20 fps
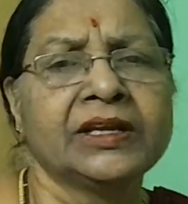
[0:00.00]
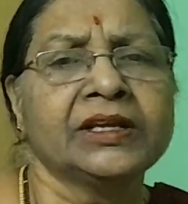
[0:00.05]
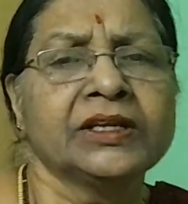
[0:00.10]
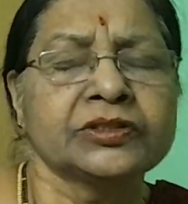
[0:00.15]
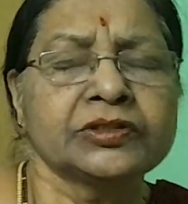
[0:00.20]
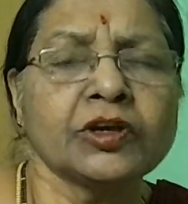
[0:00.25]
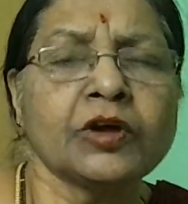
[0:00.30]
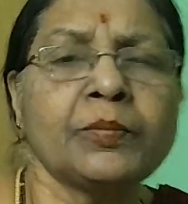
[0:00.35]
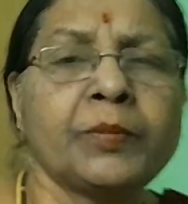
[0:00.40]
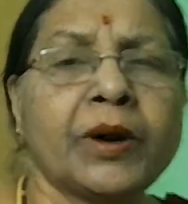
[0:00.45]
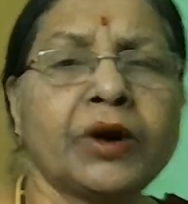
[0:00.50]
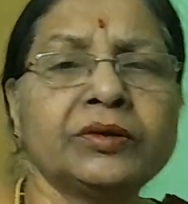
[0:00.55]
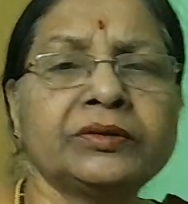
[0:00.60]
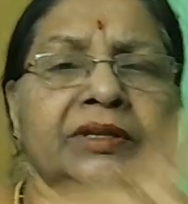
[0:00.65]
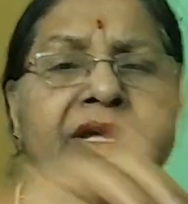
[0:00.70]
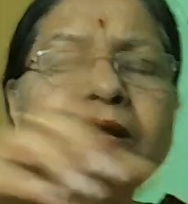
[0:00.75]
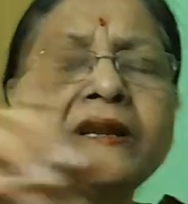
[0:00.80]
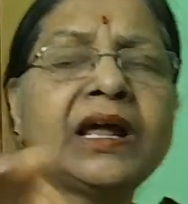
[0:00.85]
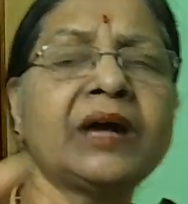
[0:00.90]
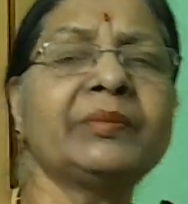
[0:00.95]
So
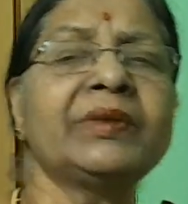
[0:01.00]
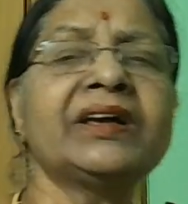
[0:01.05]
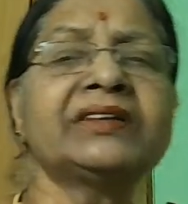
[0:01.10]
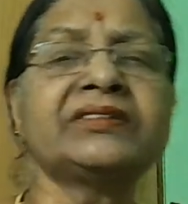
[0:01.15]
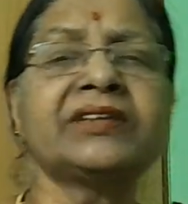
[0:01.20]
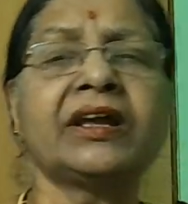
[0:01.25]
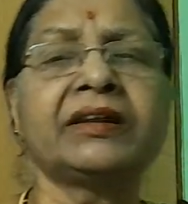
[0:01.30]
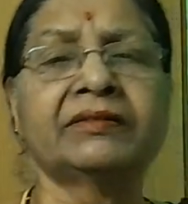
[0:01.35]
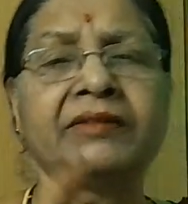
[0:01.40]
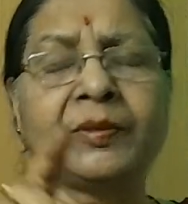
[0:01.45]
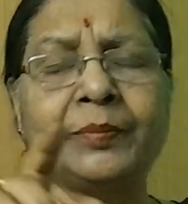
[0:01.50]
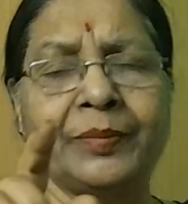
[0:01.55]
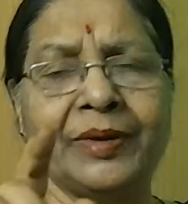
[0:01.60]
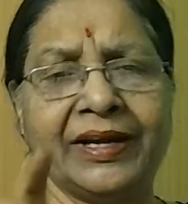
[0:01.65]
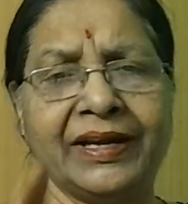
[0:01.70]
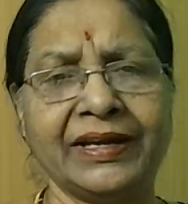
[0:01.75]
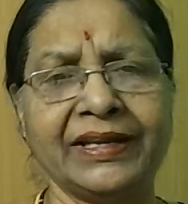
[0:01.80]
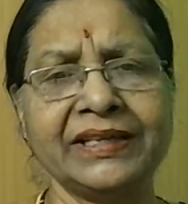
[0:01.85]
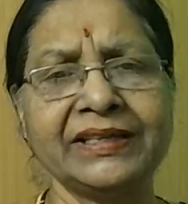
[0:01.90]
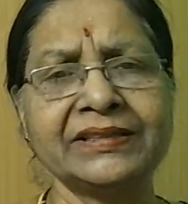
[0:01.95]
Bauddha Ramas are the
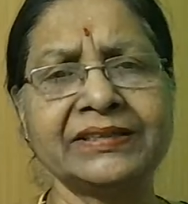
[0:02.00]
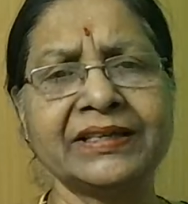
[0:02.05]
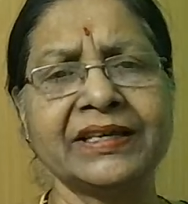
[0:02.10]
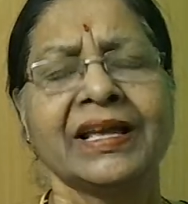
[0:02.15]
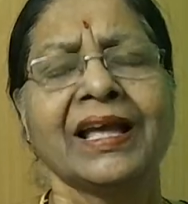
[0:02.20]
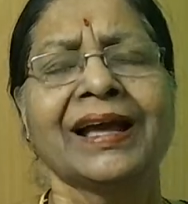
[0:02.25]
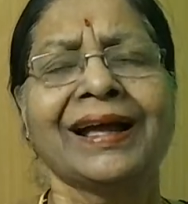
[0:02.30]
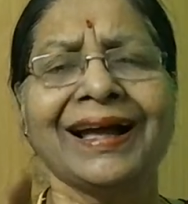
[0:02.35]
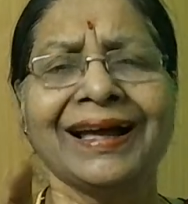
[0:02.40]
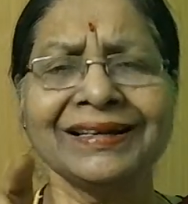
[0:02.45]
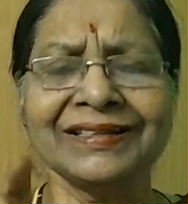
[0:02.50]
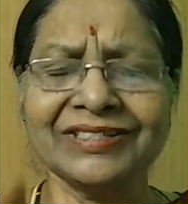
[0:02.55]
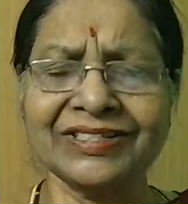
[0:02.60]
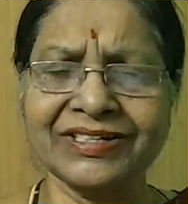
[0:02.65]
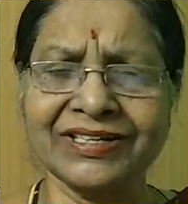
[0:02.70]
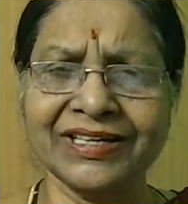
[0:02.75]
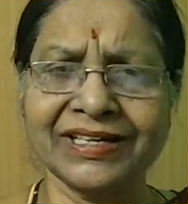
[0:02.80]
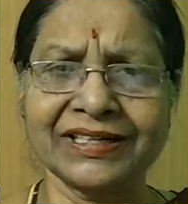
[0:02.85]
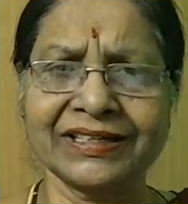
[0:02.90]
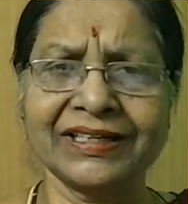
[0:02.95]
buildings
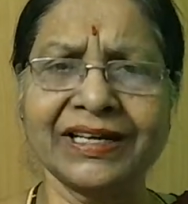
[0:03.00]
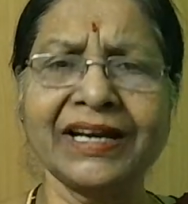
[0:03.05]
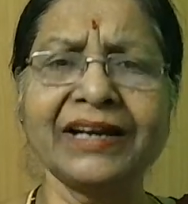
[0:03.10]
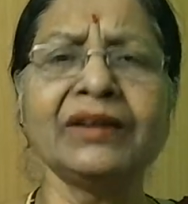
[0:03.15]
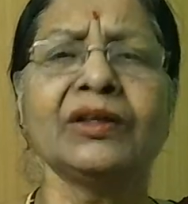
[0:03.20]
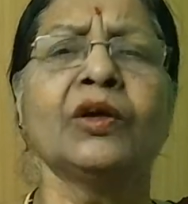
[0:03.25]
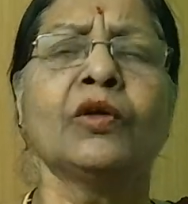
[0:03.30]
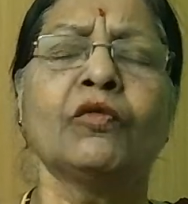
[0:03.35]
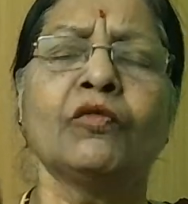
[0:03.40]
constructed